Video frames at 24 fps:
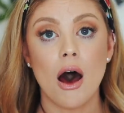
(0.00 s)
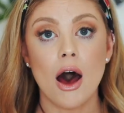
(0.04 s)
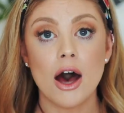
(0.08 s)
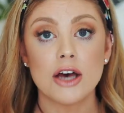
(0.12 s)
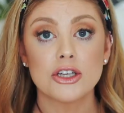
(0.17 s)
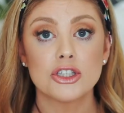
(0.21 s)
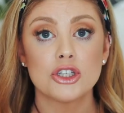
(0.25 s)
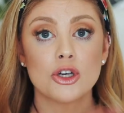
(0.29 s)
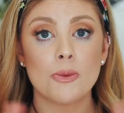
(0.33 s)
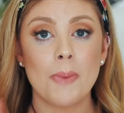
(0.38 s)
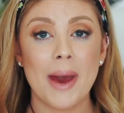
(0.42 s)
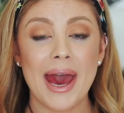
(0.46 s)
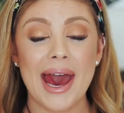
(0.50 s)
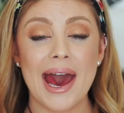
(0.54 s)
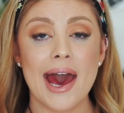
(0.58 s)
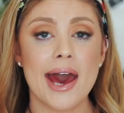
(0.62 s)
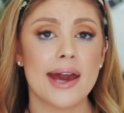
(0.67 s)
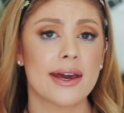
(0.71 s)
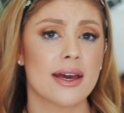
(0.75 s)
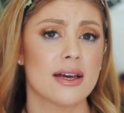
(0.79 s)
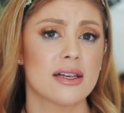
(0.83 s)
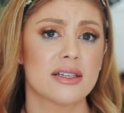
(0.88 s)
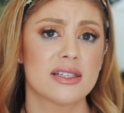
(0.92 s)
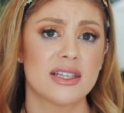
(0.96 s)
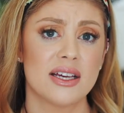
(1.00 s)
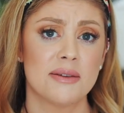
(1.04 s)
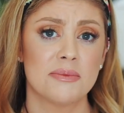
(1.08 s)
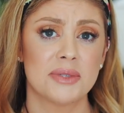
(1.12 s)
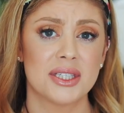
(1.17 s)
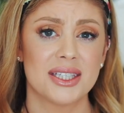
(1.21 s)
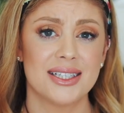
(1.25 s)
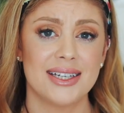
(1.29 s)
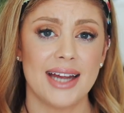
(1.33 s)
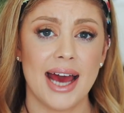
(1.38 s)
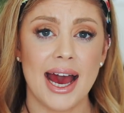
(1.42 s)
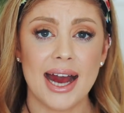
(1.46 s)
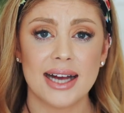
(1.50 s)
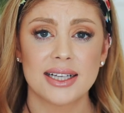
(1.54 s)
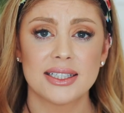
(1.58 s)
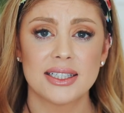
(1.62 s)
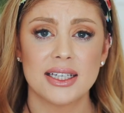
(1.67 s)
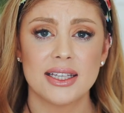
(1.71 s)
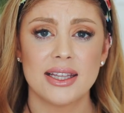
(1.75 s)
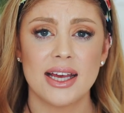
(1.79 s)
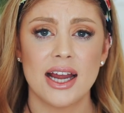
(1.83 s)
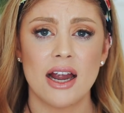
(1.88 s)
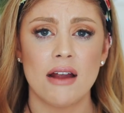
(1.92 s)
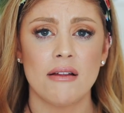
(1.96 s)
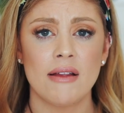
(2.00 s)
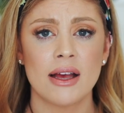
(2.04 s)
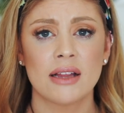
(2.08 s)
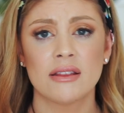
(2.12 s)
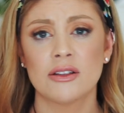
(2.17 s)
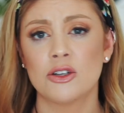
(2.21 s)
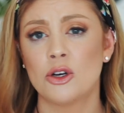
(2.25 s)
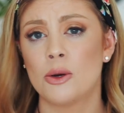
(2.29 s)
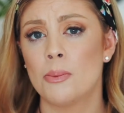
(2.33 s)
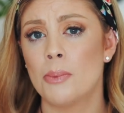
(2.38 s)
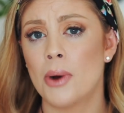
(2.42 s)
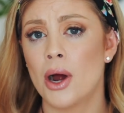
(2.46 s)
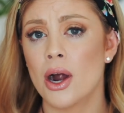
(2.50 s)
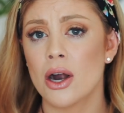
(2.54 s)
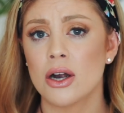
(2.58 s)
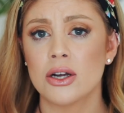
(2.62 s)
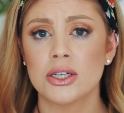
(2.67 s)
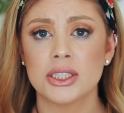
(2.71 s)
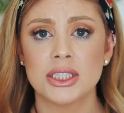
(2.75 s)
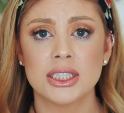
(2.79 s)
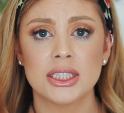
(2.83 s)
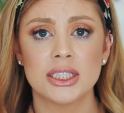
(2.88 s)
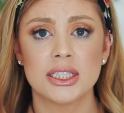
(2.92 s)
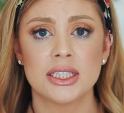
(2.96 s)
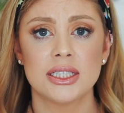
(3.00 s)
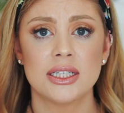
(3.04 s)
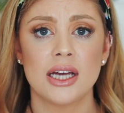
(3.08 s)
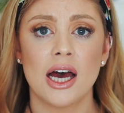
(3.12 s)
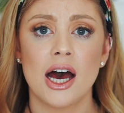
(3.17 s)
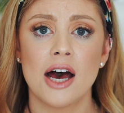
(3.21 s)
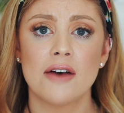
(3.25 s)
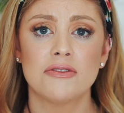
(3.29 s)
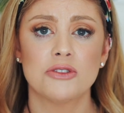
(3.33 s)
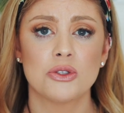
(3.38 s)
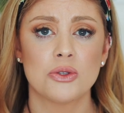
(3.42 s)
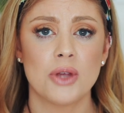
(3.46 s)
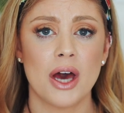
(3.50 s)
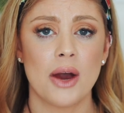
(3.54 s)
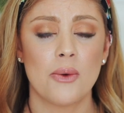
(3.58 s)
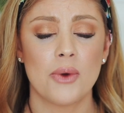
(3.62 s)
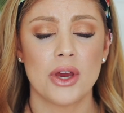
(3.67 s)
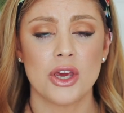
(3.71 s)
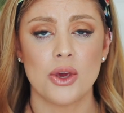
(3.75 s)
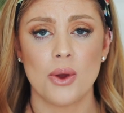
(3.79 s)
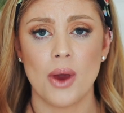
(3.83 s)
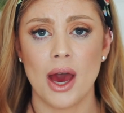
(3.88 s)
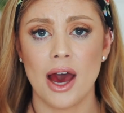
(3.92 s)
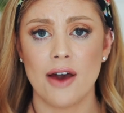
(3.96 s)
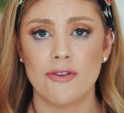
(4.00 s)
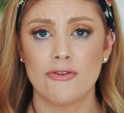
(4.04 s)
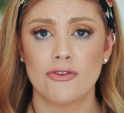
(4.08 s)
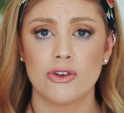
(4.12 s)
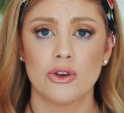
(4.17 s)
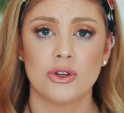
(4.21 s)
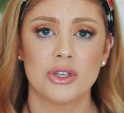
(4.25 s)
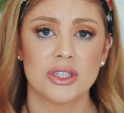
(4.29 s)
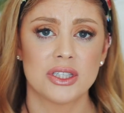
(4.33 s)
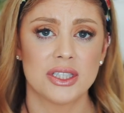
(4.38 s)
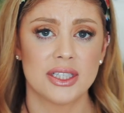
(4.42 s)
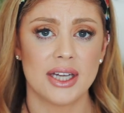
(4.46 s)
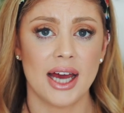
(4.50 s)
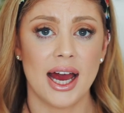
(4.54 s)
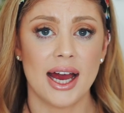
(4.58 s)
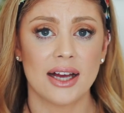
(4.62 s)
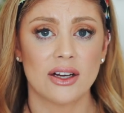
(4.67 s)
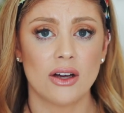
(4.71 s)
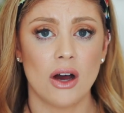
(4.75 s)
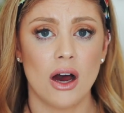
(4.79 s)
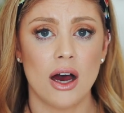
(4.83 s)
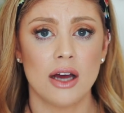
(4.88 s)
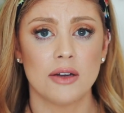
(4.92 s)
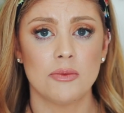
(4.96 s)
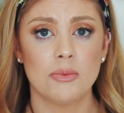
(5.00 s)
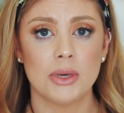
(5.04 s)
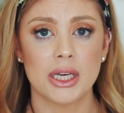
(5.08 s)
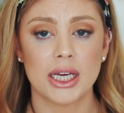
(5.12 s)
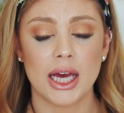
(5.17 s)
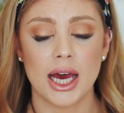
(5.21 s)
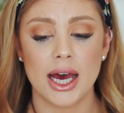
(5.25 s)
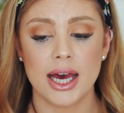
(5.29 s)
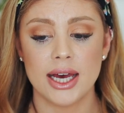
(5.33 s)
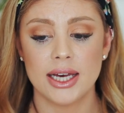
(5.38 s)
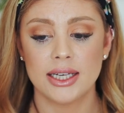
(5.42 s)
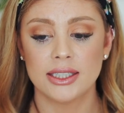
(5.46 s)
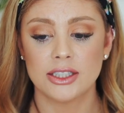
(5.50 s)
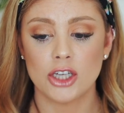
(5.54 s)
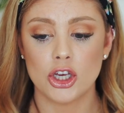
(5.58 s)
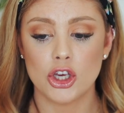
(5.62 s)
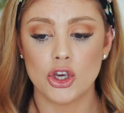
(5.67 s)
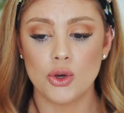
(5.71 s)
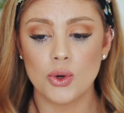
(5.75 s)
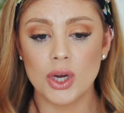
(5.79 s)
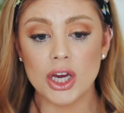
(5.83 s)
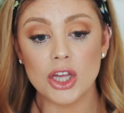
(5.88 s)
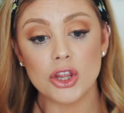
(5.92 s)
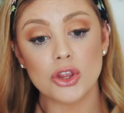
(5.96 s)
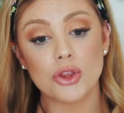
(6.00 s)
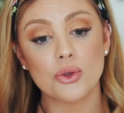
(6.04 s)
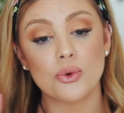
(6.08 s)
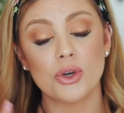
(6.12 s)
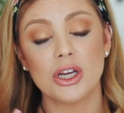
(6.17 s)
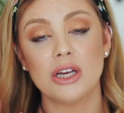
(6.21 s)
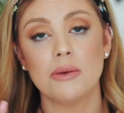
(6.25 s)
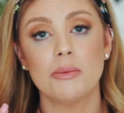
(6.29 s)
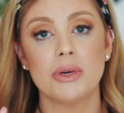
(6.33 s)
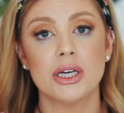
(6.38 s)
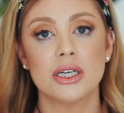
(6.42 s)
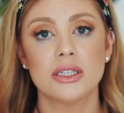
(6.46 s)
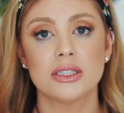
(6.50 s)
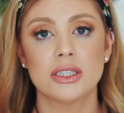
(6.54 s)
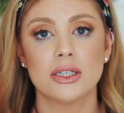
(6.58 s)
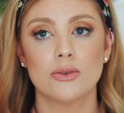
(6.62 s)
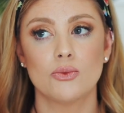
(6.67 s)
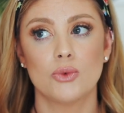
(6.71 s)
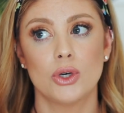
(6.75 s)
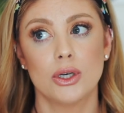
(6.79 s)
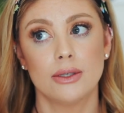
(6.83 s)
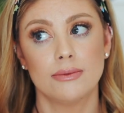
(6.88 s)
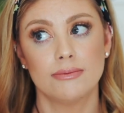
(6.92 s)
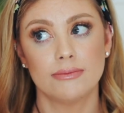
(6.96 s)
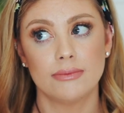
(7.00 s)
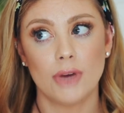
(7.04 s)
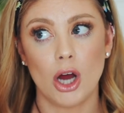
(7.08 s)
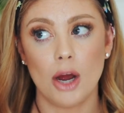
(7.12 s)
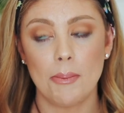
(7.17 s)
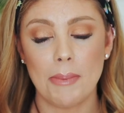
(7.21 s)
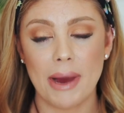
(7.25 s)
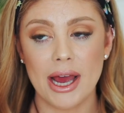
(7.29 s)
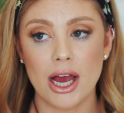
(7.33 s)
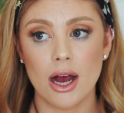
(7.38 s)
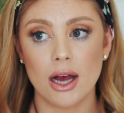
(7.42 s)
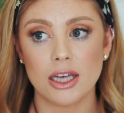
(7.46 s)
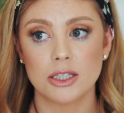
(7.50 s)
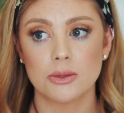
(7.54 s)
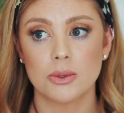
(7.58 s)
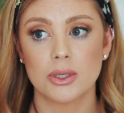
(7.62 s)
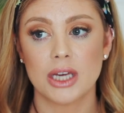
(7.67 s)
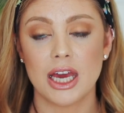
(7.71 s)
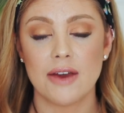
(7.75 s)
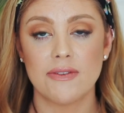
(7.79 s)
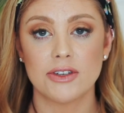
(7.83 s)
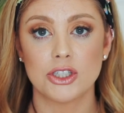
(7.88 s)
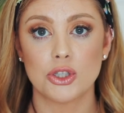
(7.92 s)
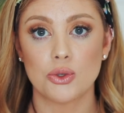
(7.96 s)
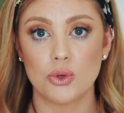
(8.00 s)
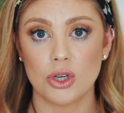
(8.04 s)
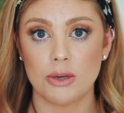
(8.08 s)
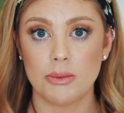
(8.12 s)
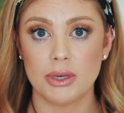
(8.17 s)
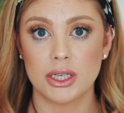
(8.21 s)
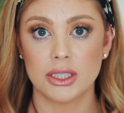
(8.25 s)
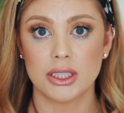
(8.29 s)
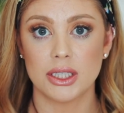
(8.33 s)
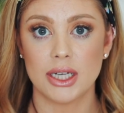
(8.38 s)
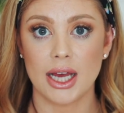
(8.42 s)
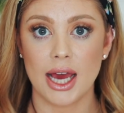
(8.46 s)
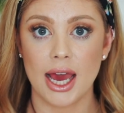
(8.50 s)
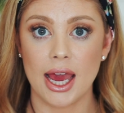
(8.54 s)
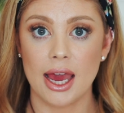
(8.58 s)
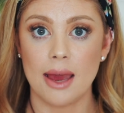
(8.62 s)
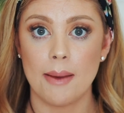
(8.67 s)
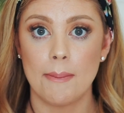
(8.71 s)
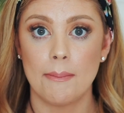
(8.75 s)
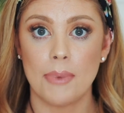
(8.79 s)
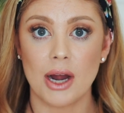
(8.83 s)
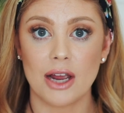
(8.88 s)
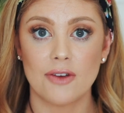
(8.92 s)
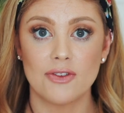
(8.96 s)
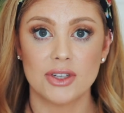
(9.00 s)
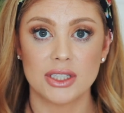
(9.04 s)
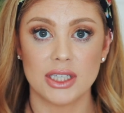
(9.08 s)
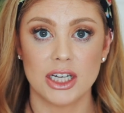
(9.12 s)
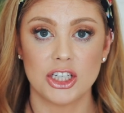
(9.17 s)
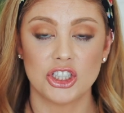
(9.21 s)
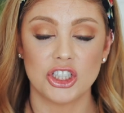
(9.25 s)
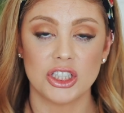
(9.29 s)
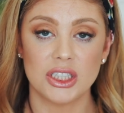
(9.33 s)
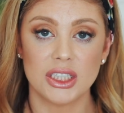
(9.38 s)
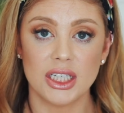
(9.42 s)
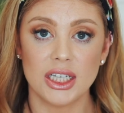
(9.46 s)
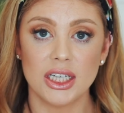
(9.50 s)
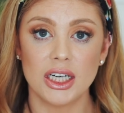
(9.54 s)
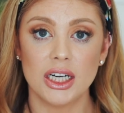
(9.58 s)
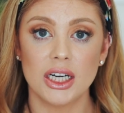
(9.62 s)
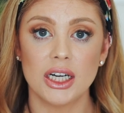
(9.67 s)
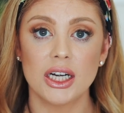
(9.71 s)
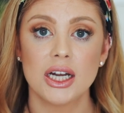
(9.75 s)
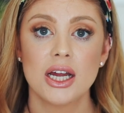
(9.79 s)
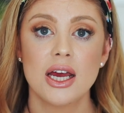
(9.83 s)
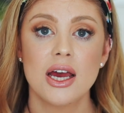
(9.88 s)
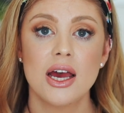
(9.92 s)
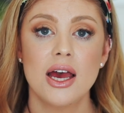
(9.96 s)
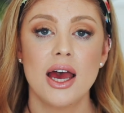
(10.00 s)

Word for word: Also pack some snacks in there, like little bars and stuff. So that way you have food to snack on because you get three meals. Well, my hospital gave us three meals a day, breakfast, lunch, and dinner.